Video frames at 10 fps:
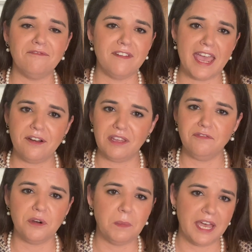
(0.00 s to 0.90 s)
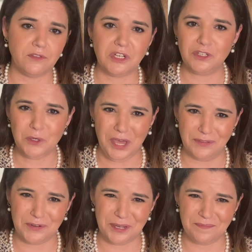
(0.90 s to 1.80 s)
vary from country to
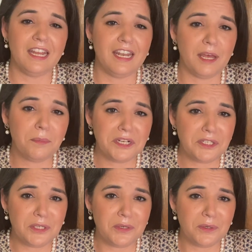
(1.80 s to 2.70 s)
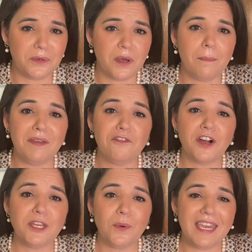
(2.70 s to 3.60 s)
country. Number 2,
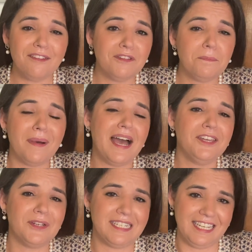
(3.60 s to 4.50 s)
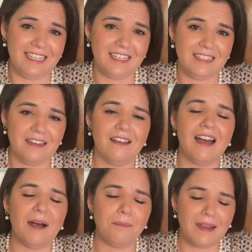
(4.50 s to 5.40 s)
before you even buy your ticket,
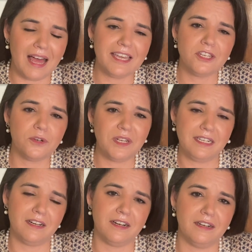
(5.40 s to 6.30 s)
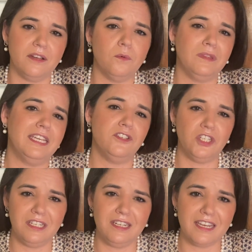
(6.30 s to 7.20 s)
apply to return with the
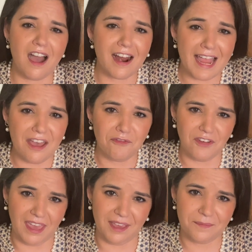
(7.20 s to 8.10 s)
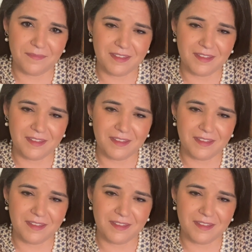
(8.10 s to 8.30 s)
GDRFA.